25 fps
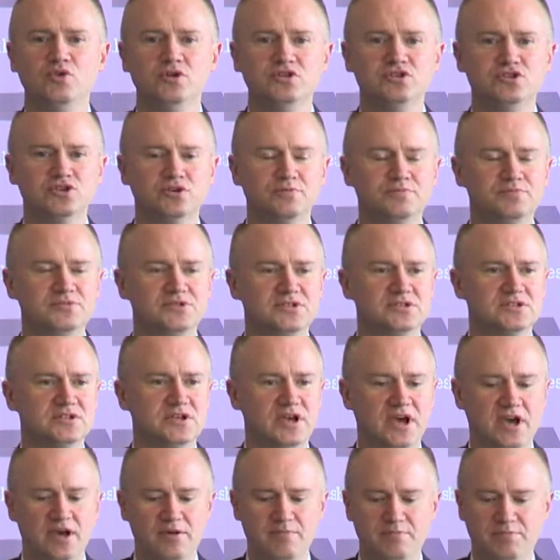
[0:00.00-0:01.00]
dubbed
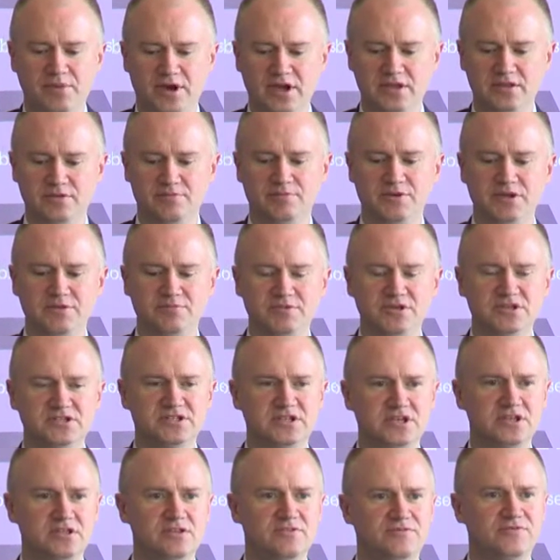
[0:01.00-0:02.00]
by the
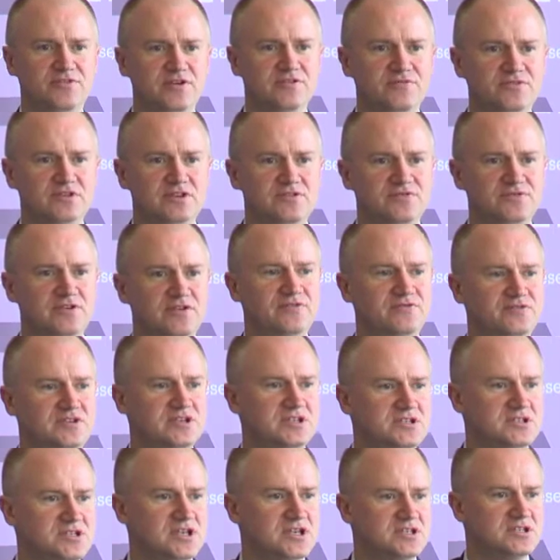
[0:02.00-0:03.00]
BBC the
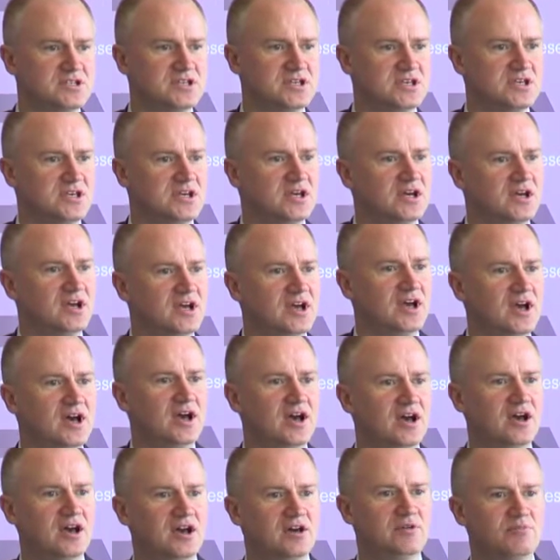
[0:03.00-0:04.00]
50-50 city
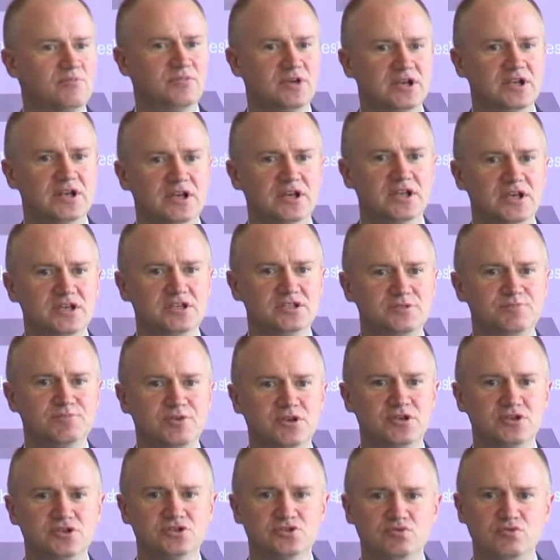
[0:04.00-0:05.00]
in Leeds
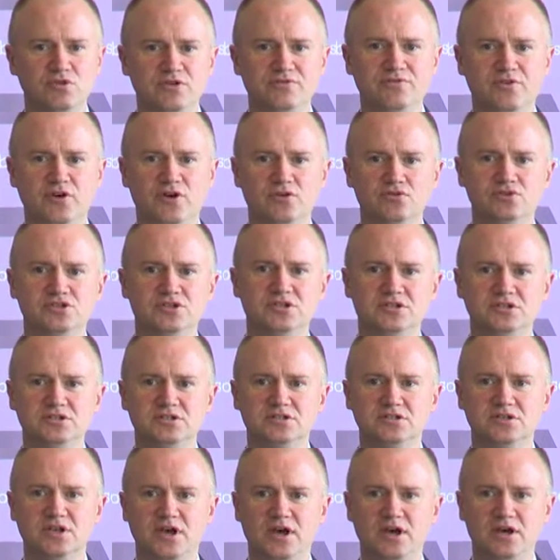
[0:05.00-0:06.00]
because we
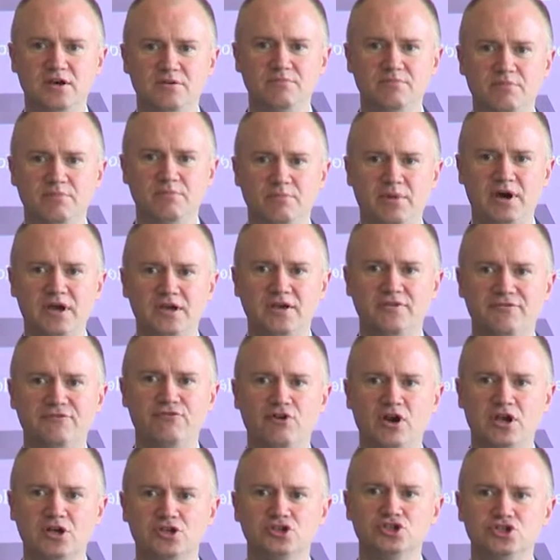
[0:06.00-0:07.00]
voted by a
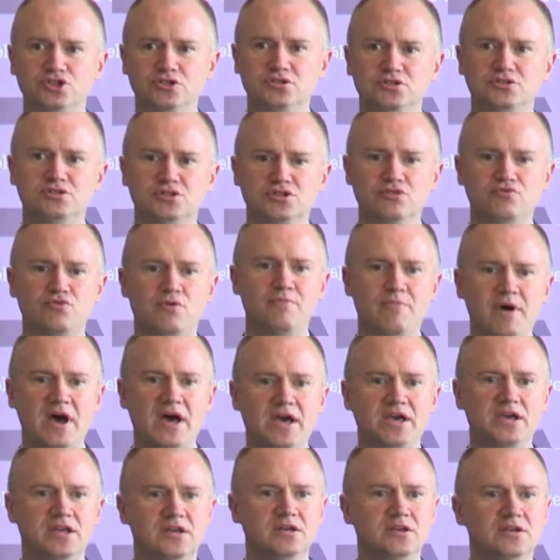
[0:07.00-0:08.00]
fraction to
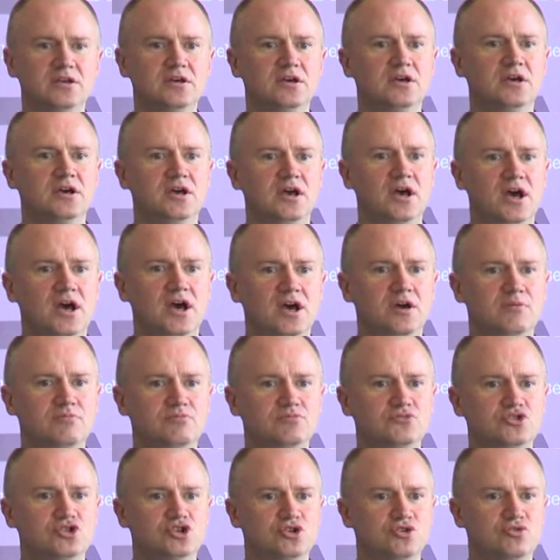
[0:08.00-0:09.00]
remain
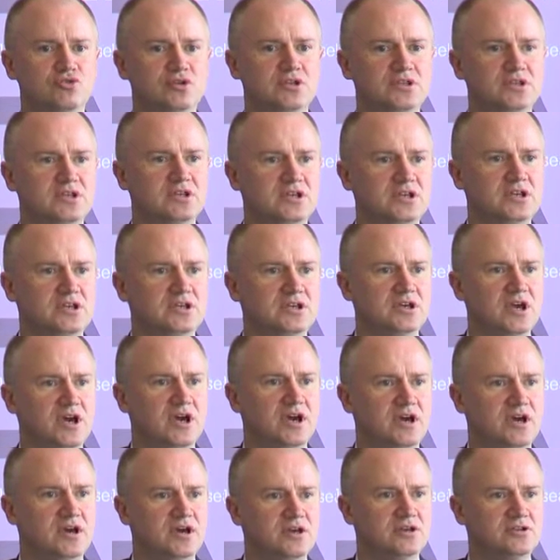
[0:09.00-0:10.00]
during the
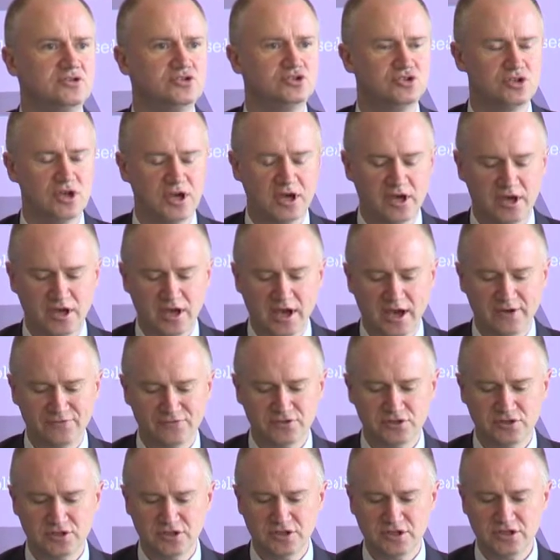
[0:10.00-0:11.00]

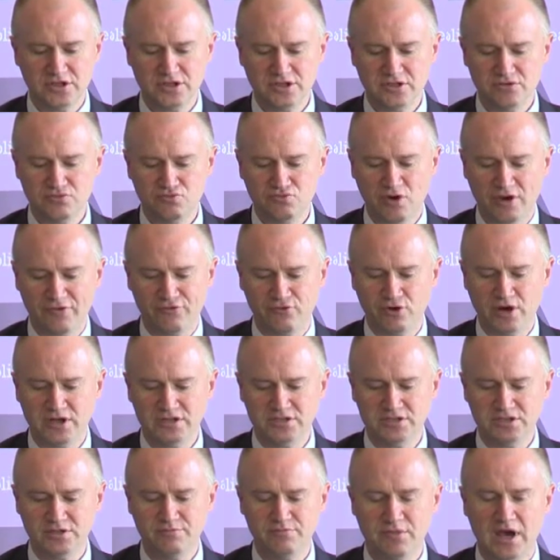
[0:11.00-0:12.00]
after the
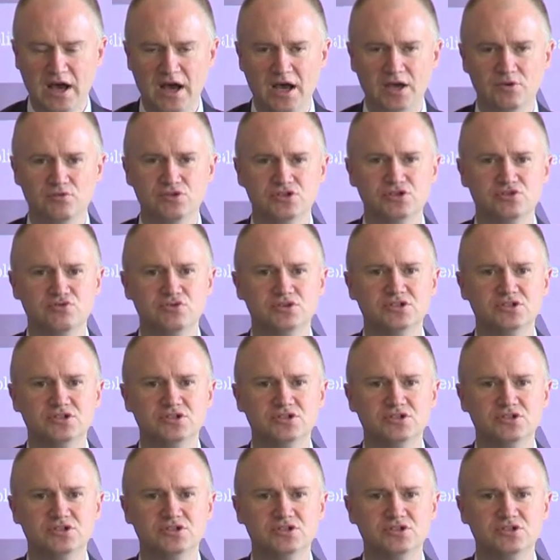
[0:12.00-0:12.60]
referendum. I was the